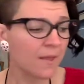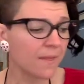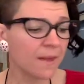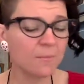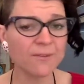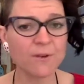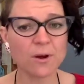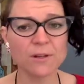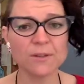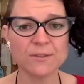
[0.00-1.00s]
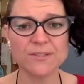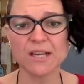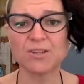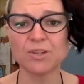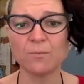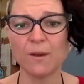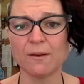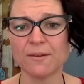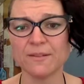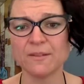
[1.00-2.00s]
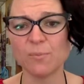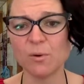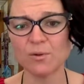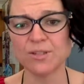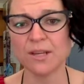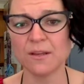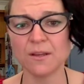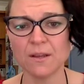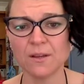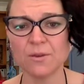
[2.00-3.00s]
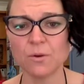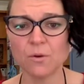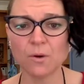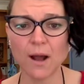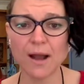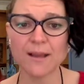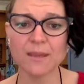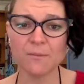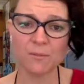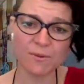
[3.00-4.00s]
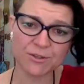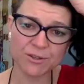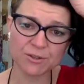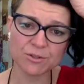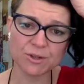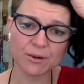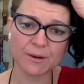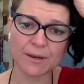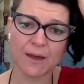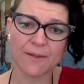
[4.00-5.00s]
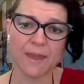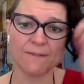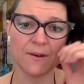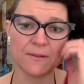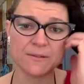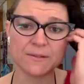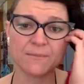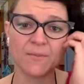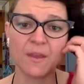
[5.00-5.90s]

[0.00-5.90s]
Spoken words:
Then we've got a little section where it's supporting your argument with literature and other evidence.